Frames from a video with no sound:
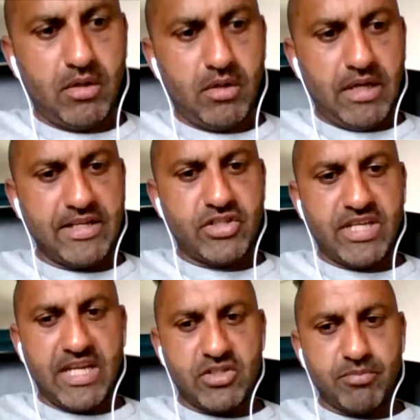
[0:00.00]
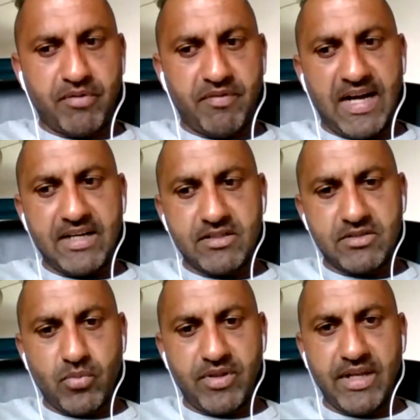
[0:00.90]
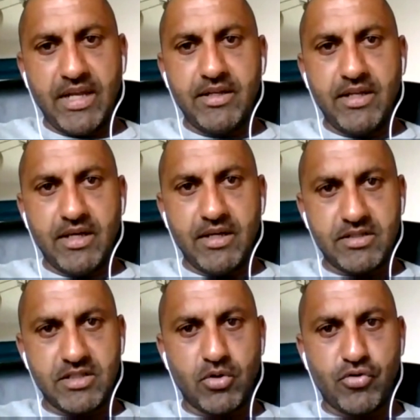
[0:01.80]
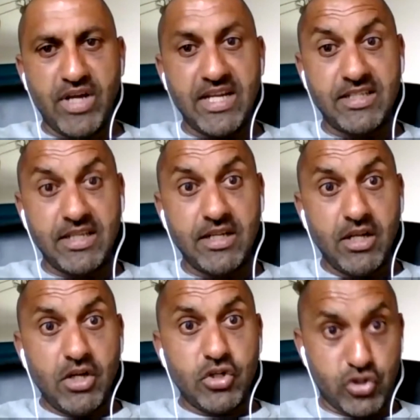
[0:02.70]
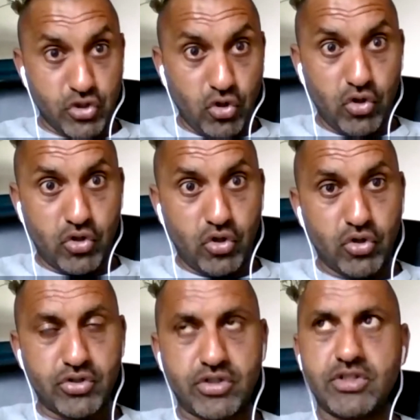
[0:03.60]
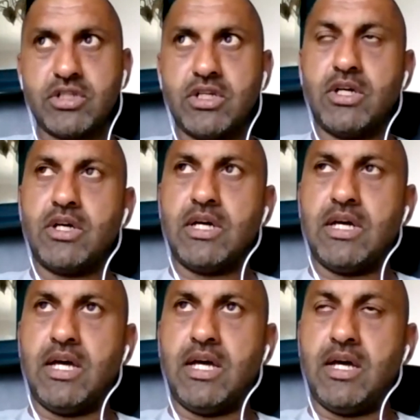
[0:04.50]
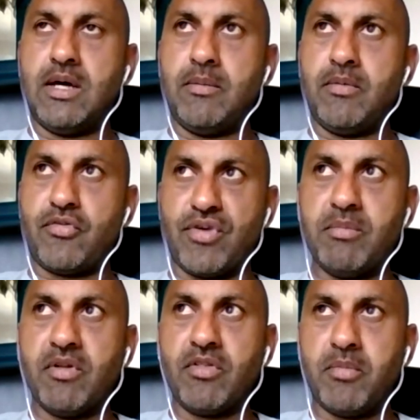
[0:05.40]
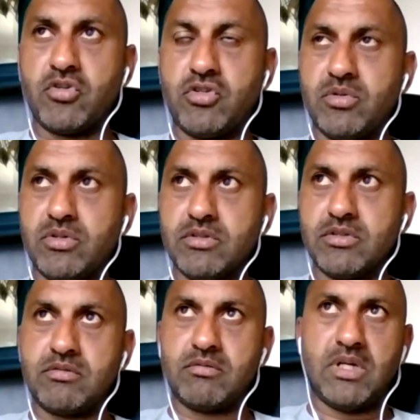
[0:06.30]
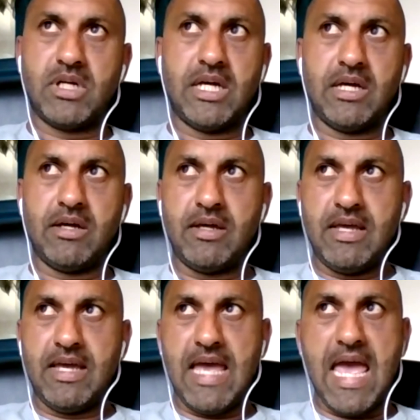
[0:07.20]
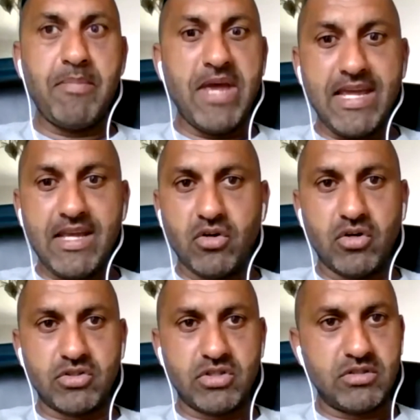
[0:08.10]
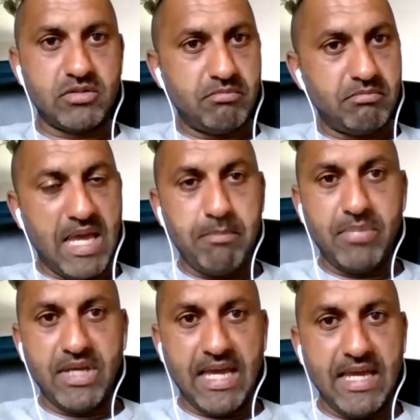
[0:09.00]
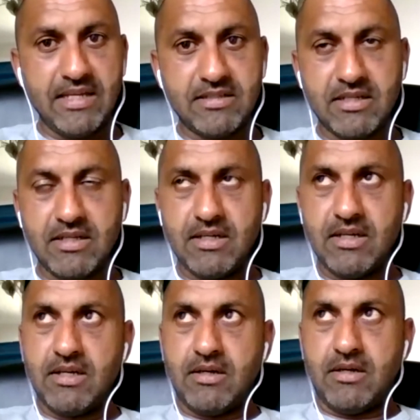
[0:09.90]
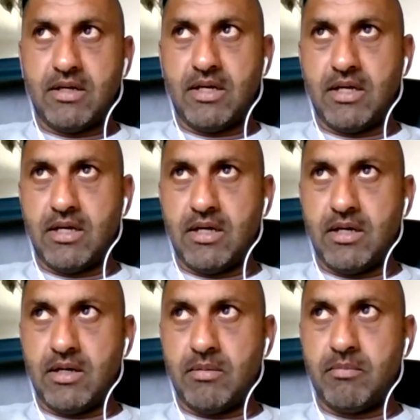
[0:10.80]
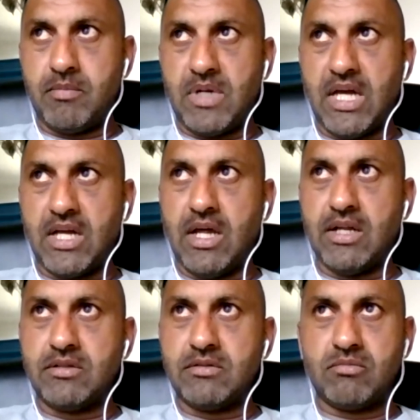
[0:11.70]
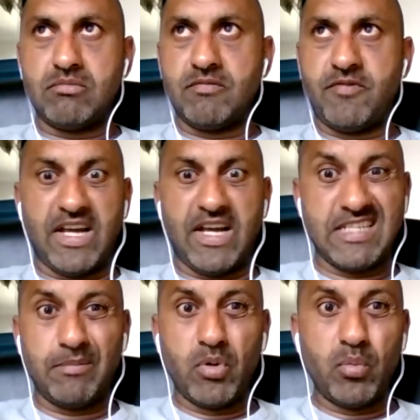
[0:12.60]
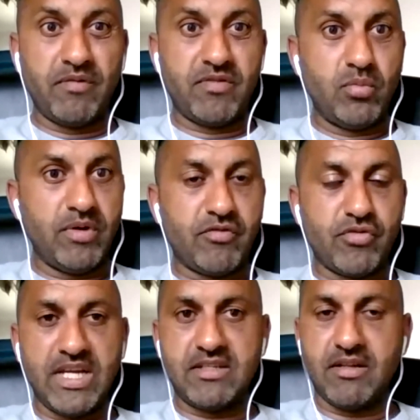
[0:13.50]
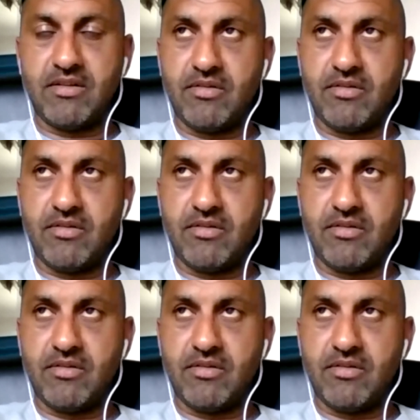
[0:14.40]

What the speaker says: education providers within India, so creating short courses, 3-month modules, MA courses, MBAs, and for example, we've created